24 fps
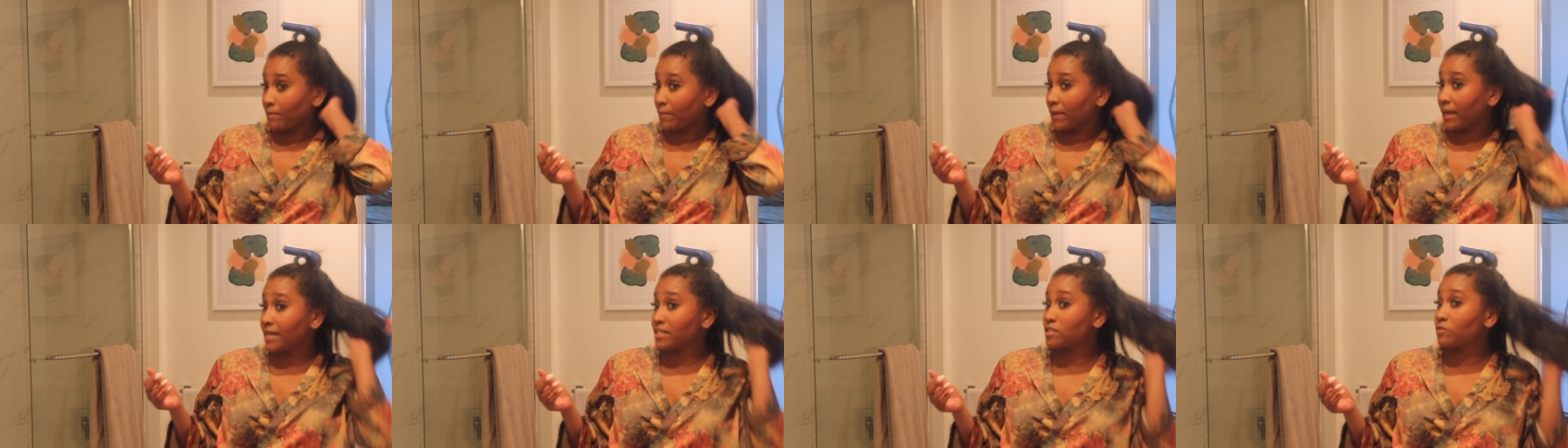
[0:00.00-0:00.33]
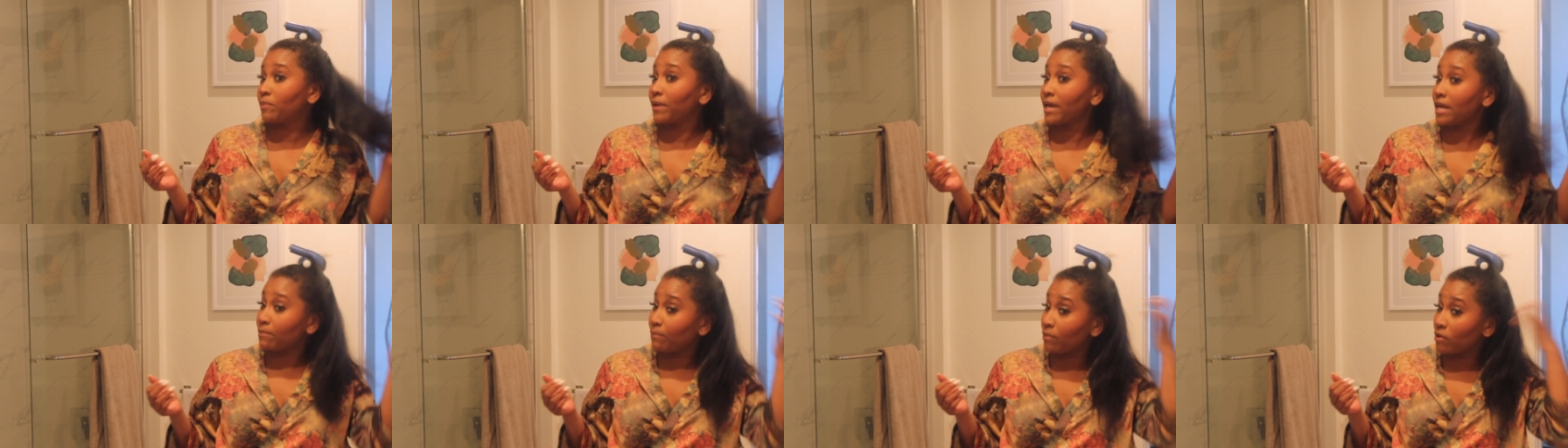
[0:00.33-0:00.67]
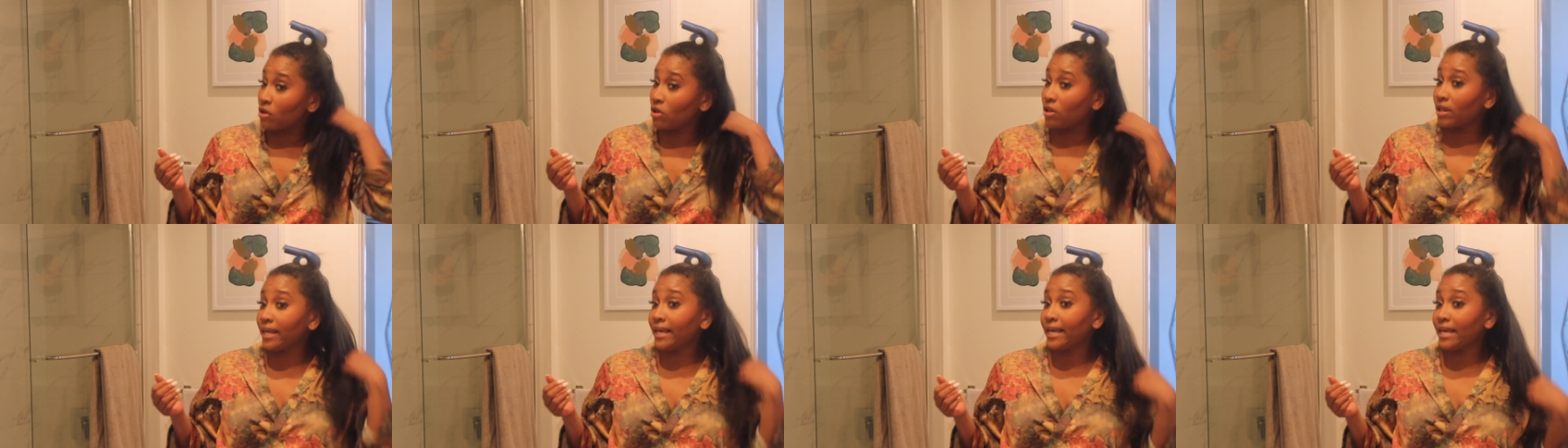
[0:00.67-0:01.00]
because
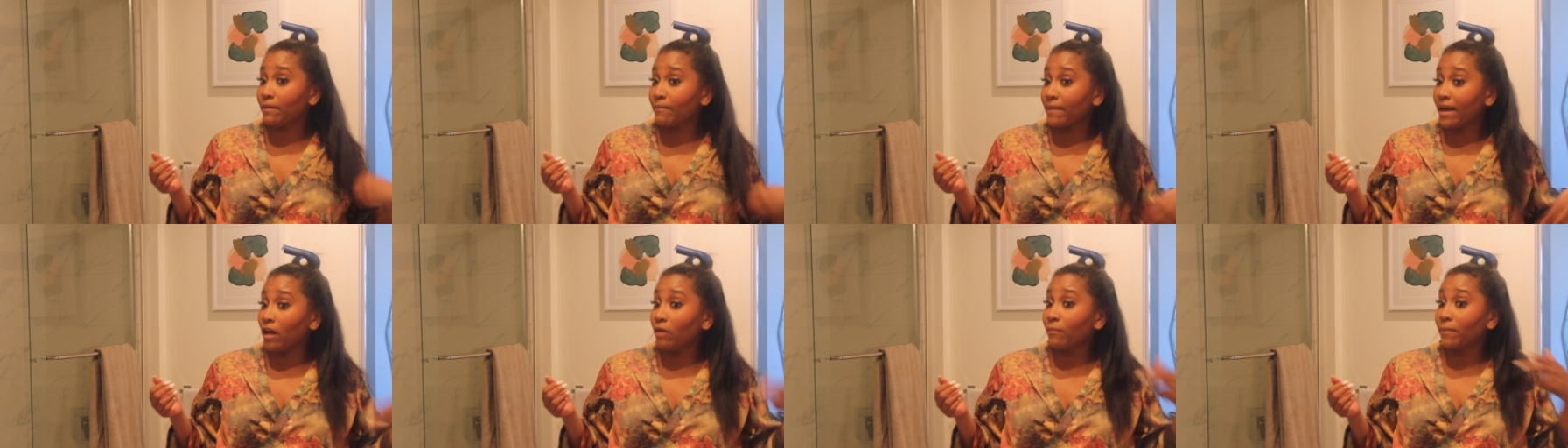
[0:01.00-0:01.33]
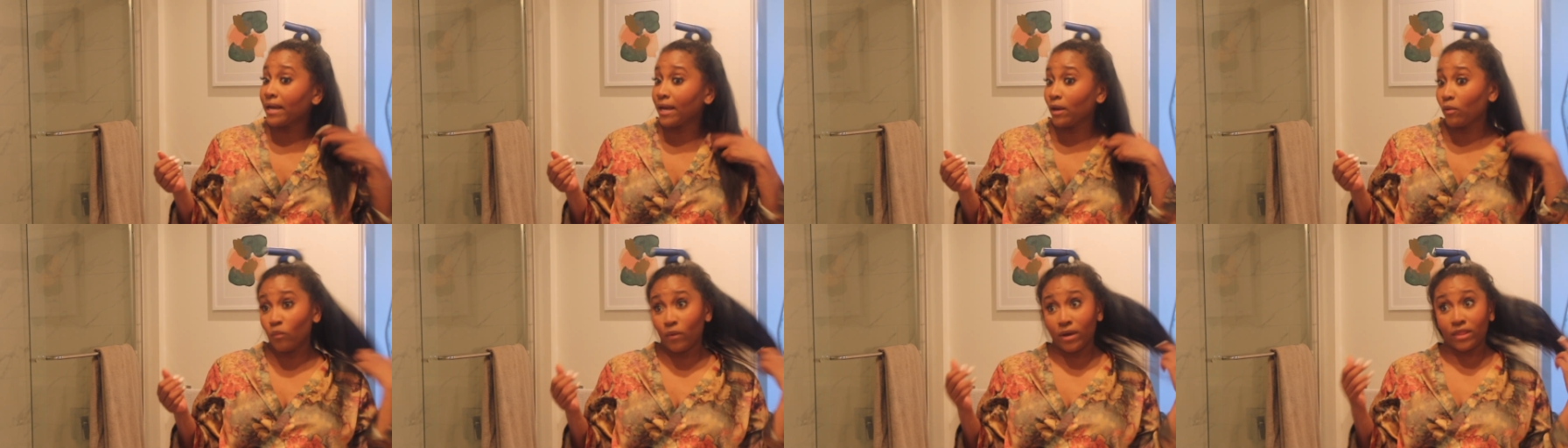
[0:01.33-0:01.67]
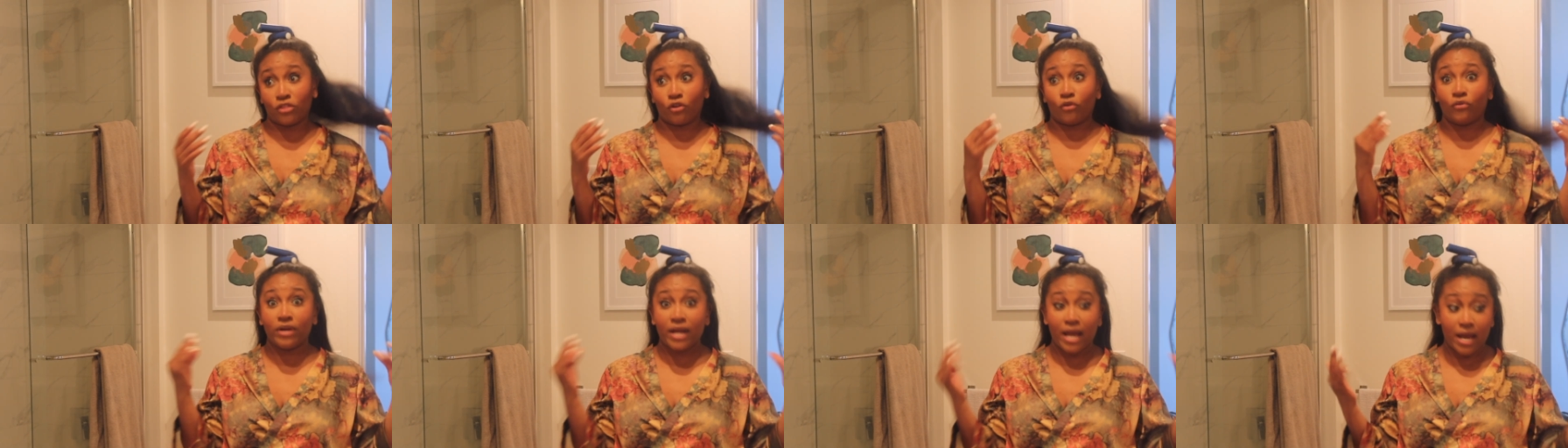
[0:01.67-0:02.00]
people email me
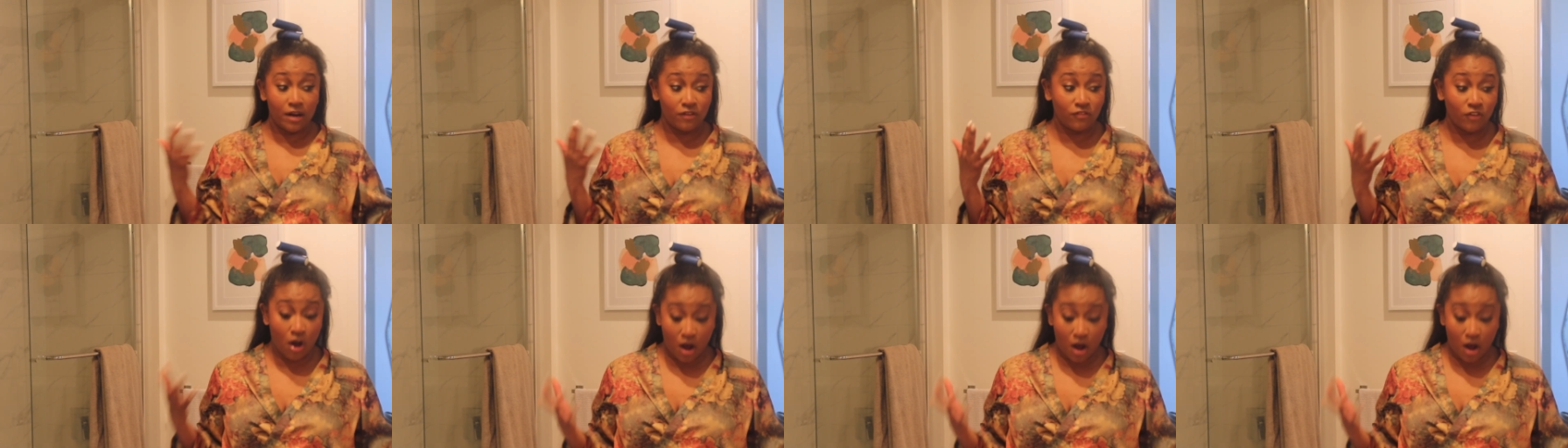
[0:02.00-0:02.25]
with creative